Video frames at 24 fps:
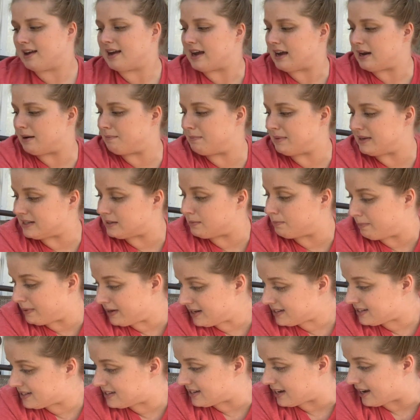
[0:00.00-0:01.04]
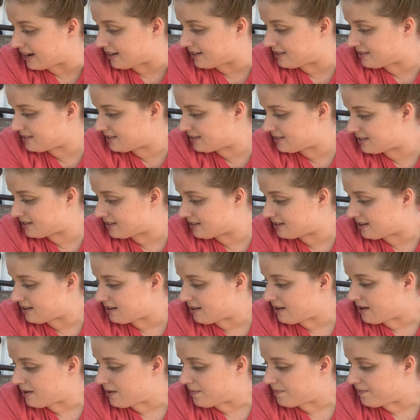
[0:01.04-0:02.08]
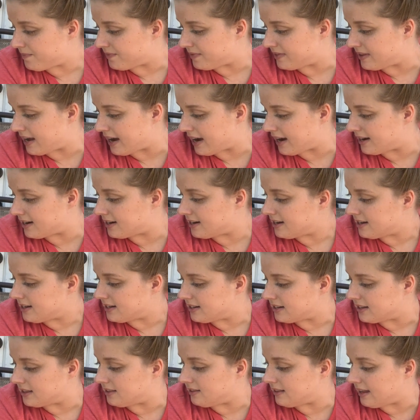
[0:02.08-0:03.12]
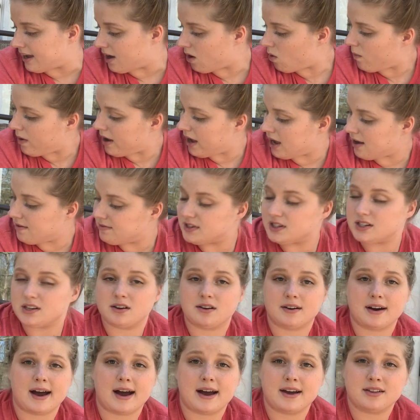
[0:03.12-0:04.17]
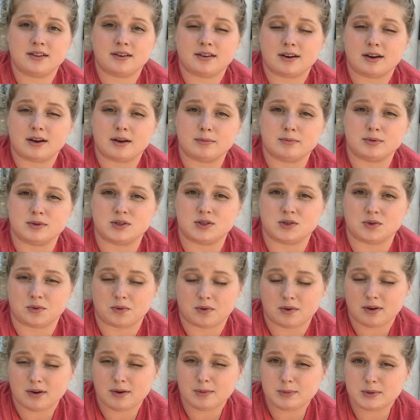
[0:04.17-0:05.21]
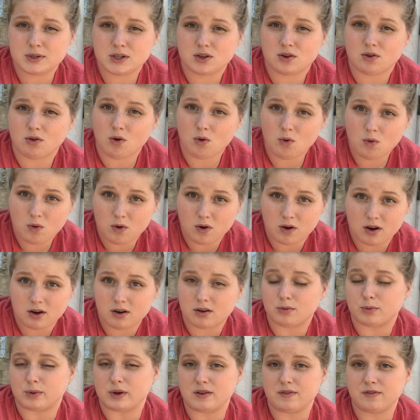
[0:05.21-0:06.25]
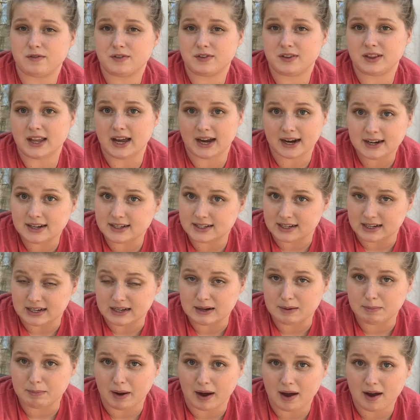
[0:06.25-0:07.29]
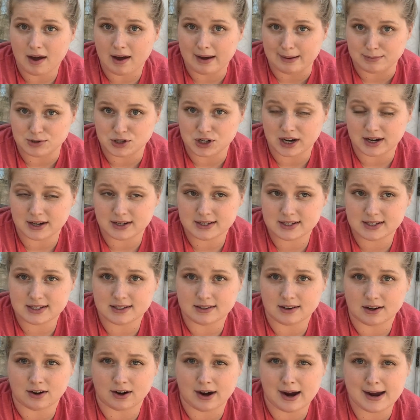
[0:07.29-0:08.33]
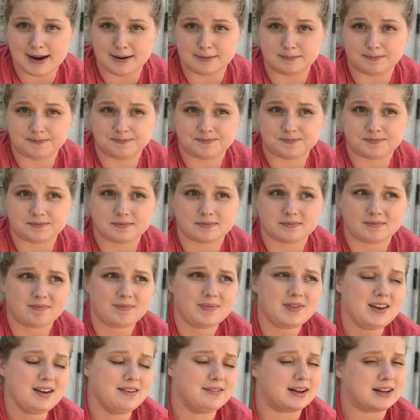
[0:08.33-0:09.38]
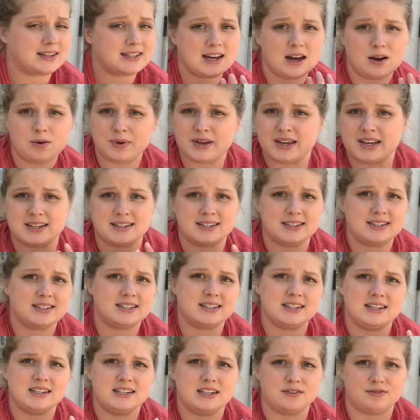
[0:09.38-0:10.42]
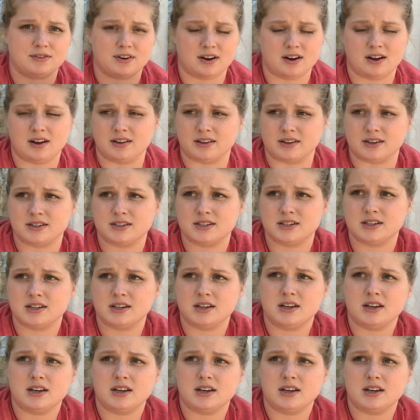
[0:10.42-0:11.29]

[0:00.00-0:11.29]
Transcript: And Miss Biss says that light waves are either absorbed or reflected by objects, all right? That's how we can see different colors.